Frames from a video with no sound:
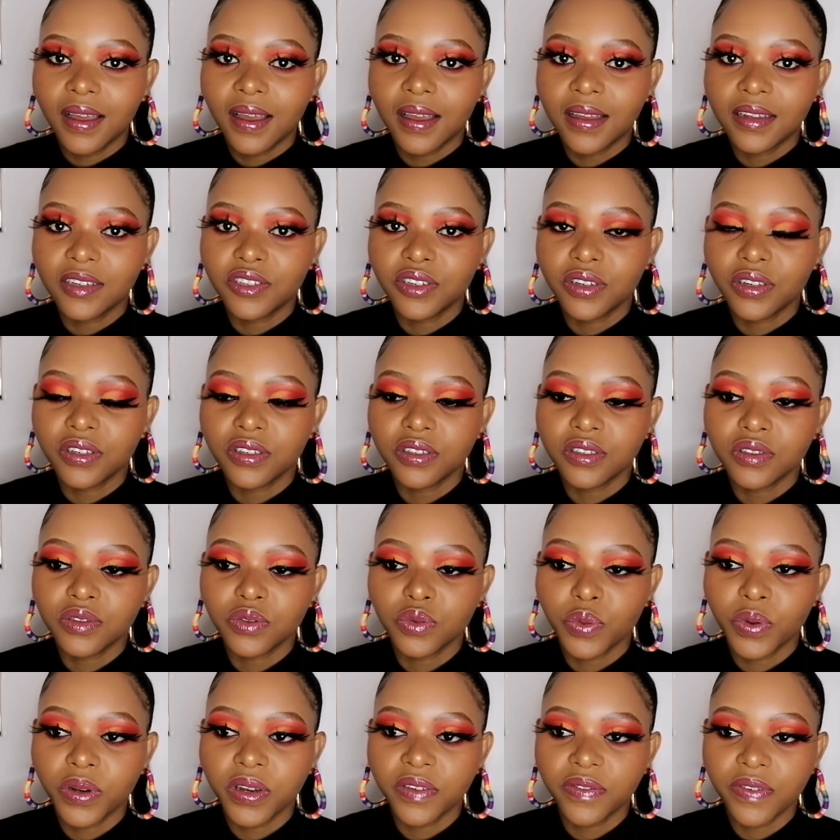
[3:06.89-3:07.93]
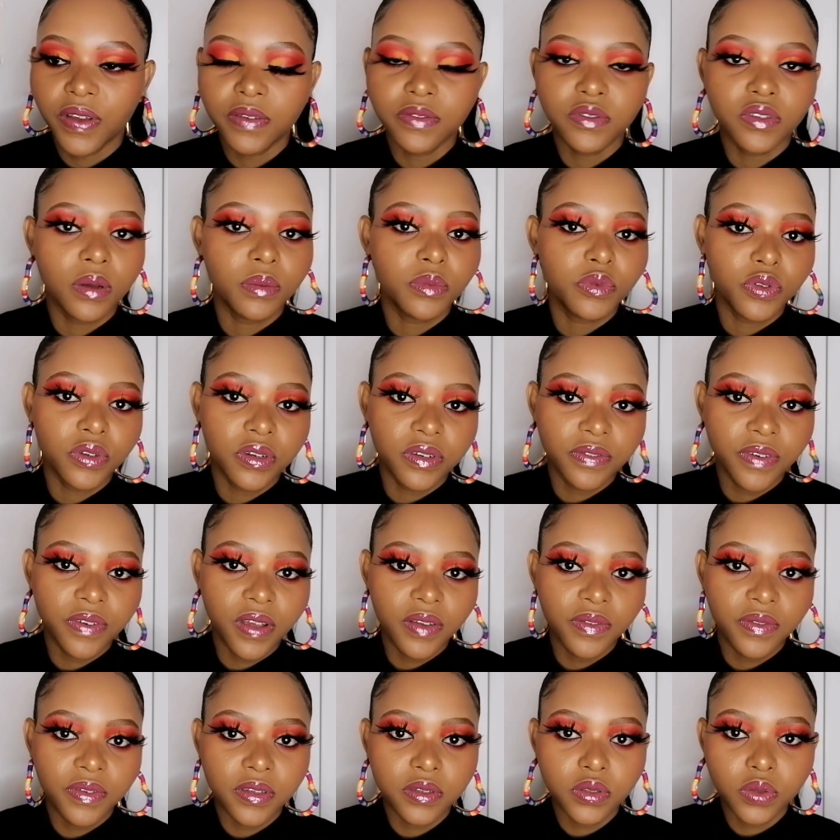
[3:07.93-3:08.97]
I turned 25, so I'm
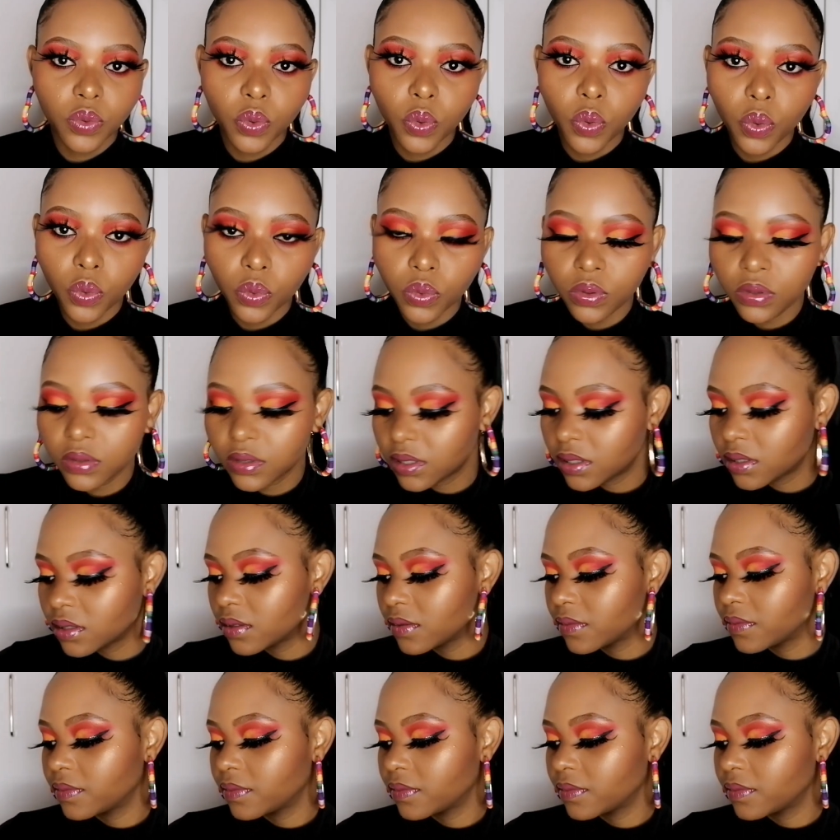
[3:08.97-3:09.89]
25 years old.